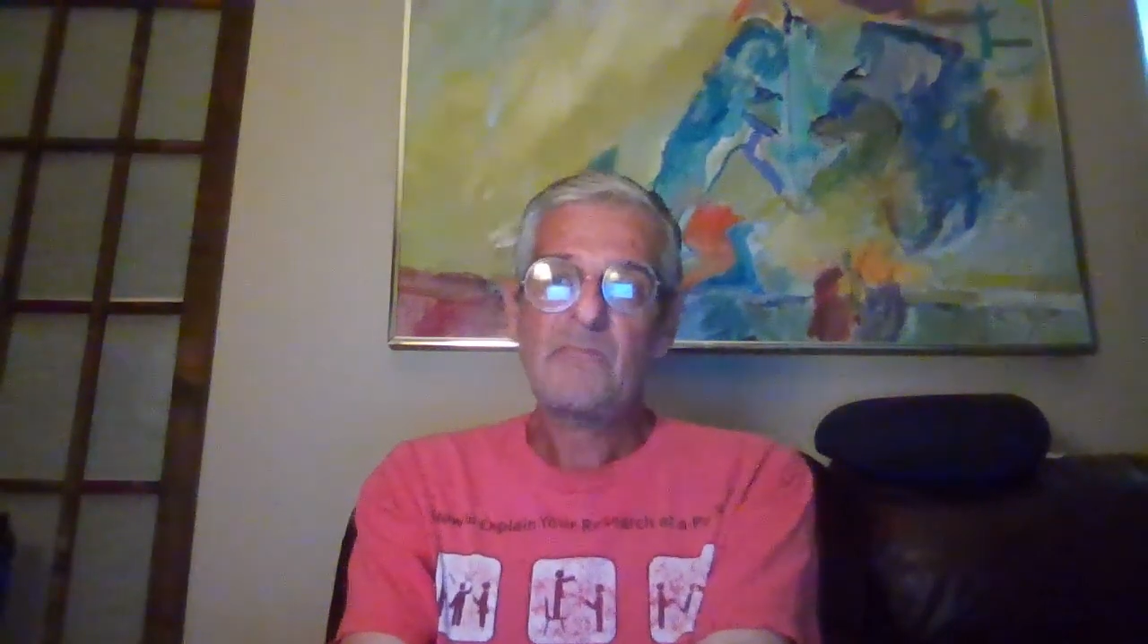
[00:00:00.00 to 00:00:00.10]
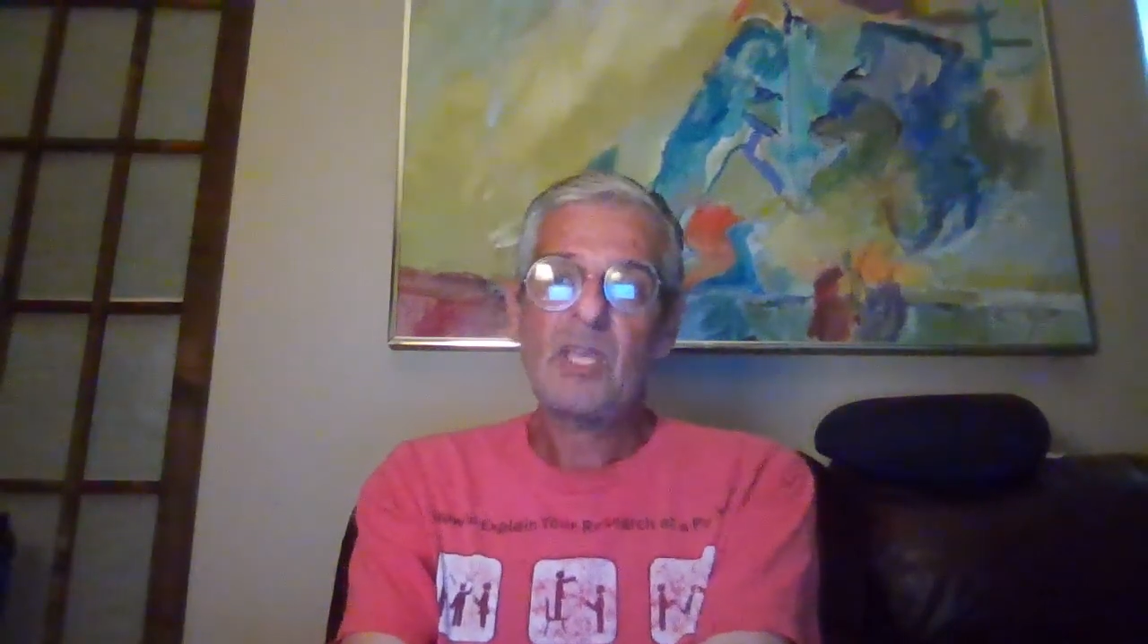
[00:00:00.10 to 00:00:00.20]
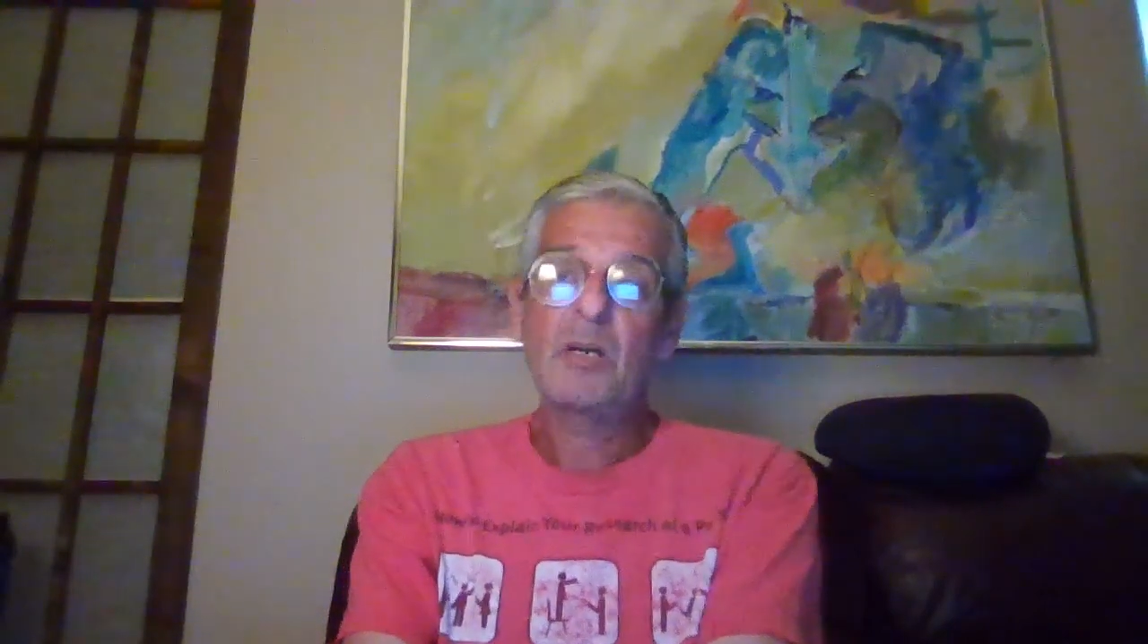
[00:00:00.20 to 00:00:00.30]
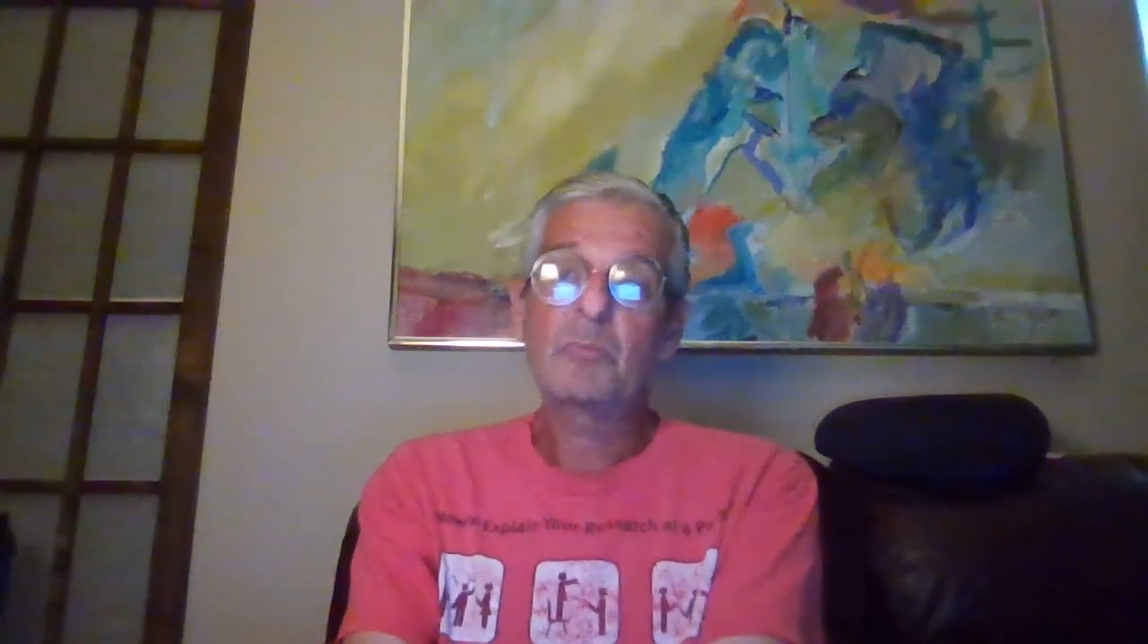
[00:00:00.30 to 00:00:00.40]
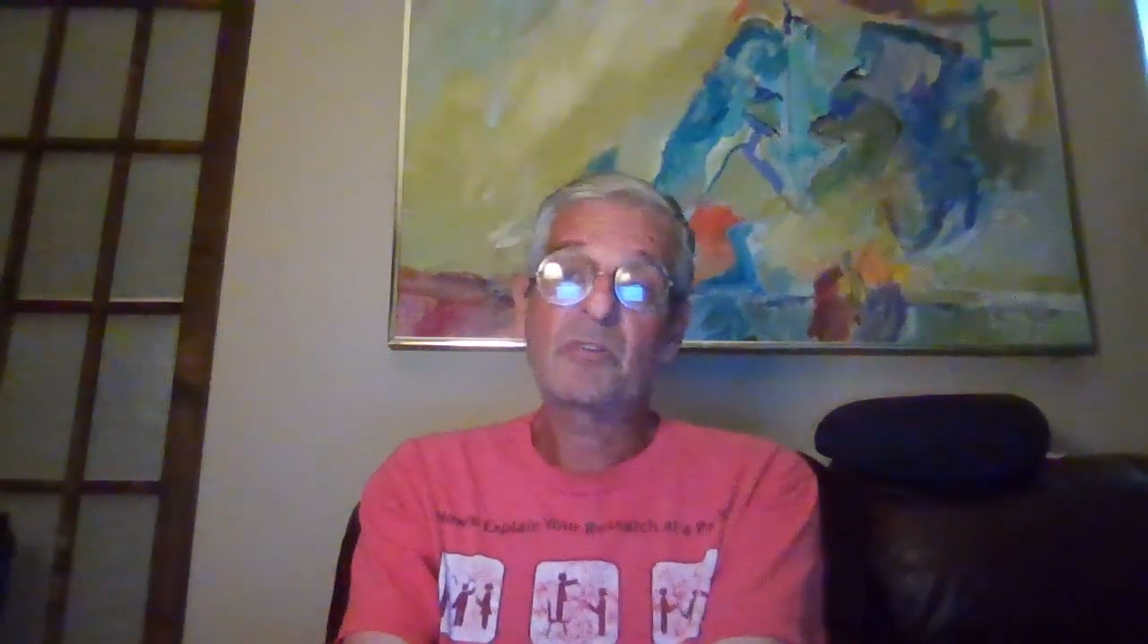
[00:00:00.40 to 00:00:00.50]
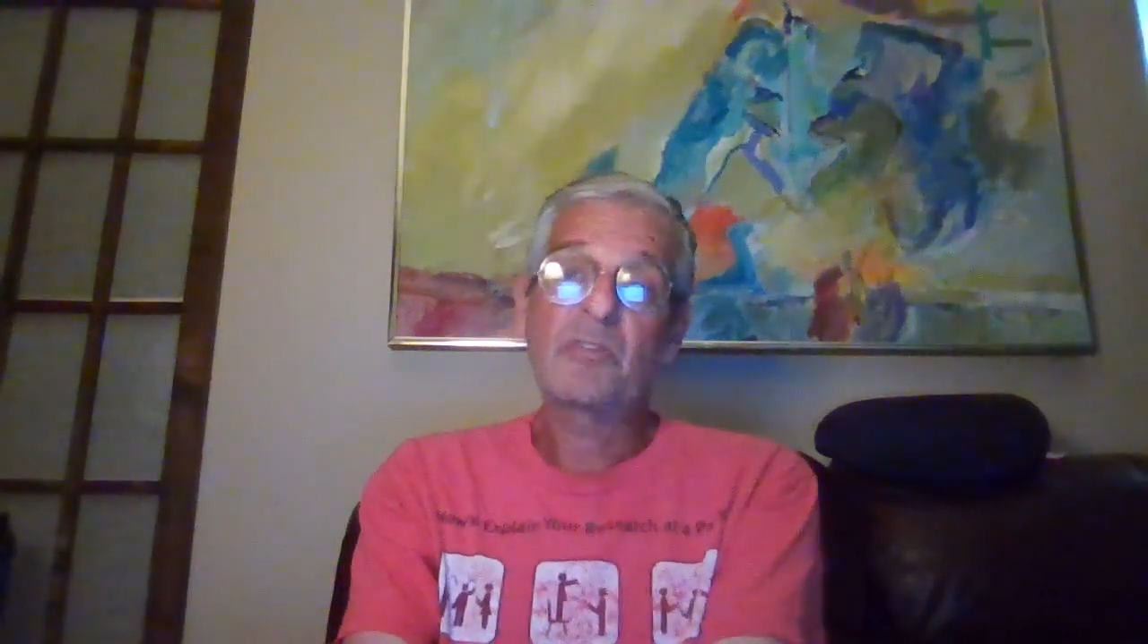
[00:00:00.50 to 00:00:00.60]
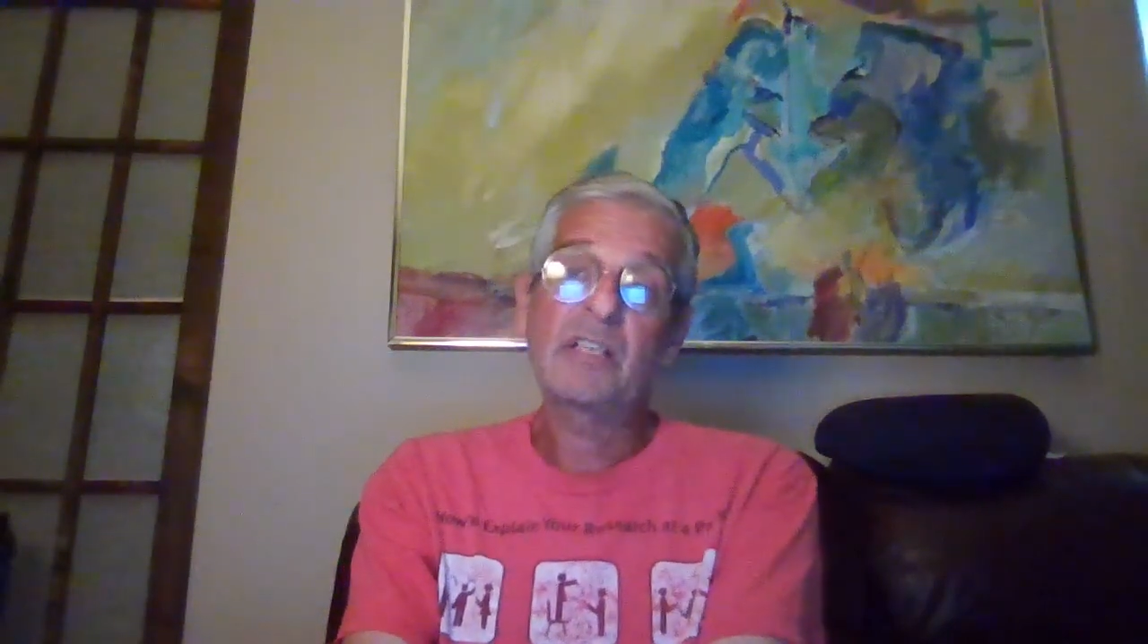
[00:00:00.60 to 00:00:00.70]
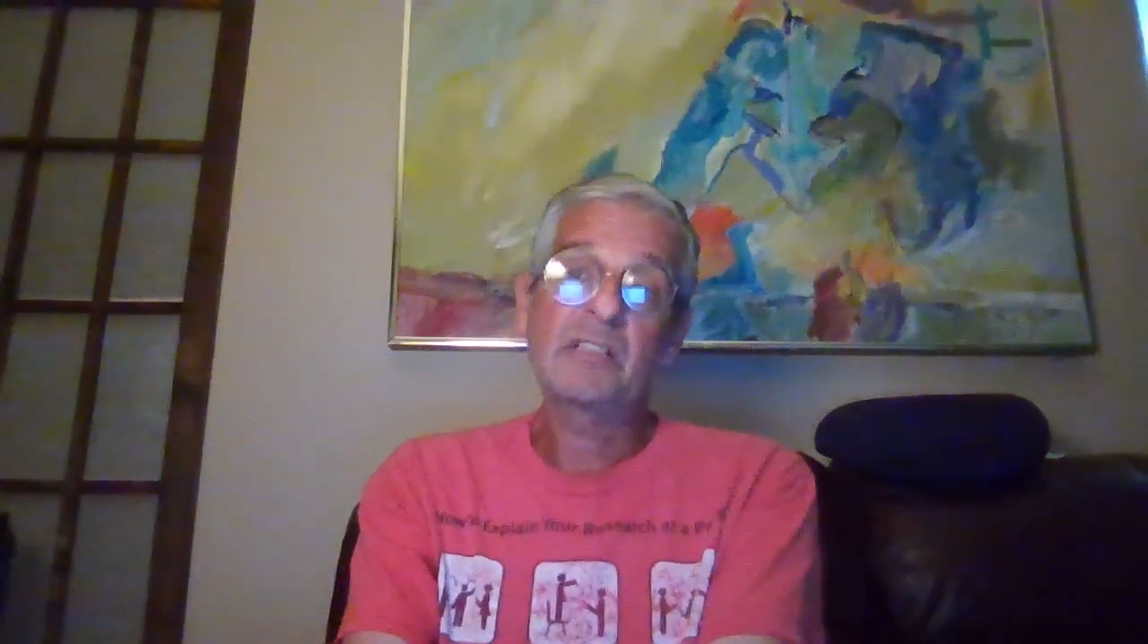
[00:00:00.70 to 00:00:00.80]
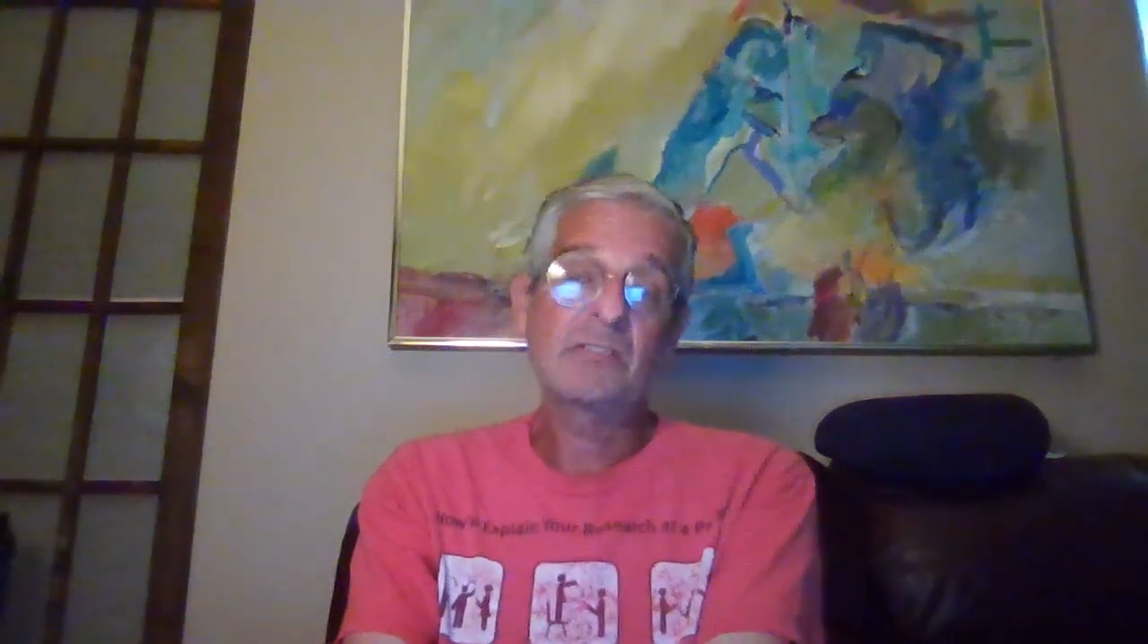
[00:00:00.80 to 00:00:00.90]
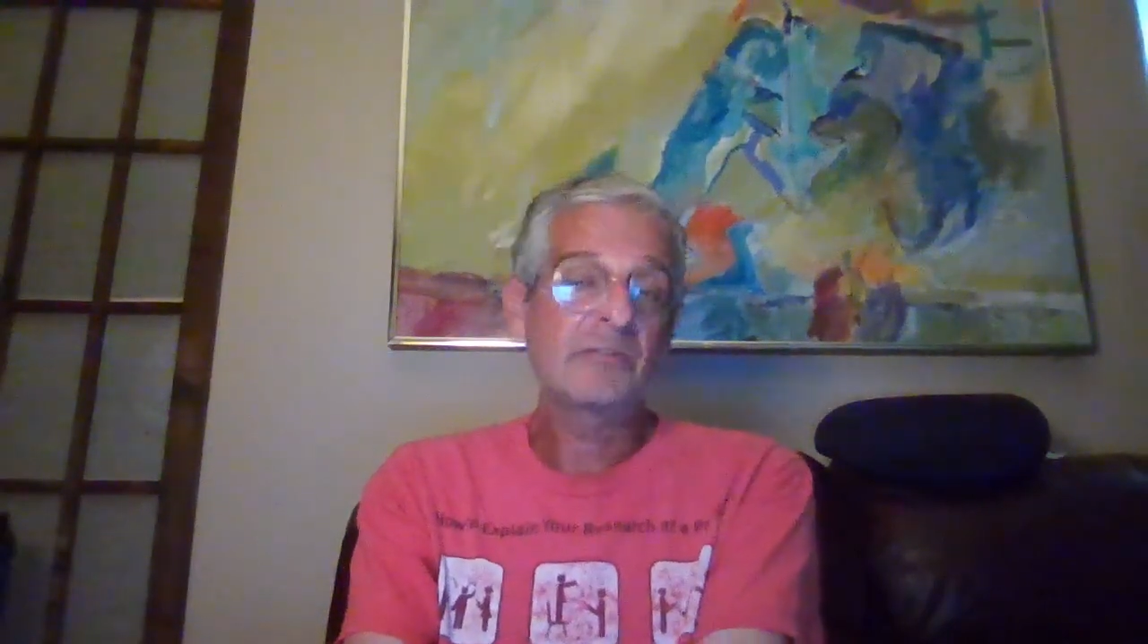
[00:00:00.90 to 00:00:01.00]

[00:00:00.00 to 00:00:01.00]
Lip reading: or providing